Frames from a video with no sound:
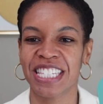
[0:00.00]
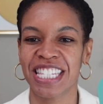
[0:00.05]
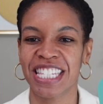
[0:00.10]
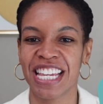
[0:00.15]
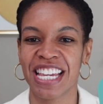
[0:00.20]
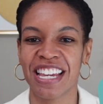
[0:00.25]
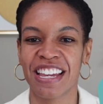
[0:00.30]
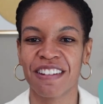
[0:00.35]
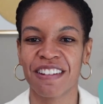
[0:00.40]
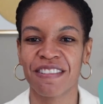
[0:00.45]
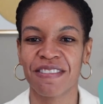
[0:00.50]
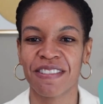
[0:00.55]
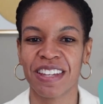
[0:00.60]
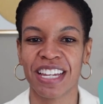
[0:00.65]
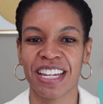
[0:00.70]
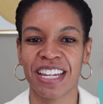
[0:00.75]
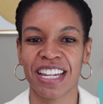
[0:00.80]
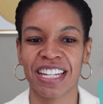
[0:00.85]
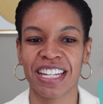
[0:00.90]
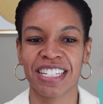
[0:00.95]
we'll see if we
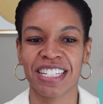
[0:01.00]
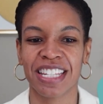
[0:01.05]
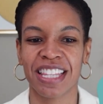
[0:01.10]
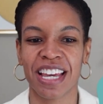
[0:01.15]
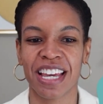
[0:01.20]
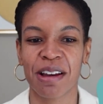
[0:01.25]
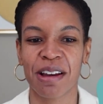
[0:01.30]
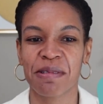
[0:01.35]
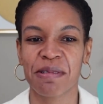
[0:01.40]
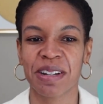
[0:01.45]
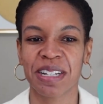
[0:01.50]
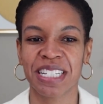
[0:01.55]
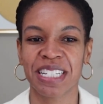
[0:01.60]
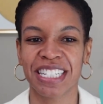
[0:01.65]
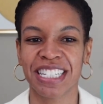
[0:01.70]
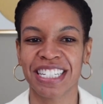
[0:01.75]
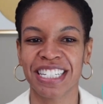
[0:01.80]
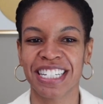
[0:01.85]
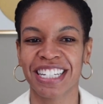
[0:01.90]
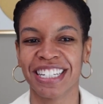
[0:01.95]
can get to that
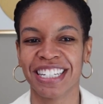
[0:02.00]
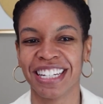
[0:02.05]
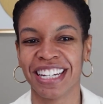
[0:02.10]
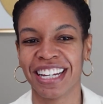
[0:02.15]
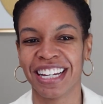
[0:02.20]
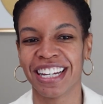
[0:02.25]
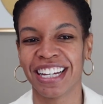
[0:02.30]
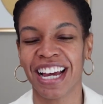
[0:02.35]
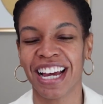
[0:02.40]
one.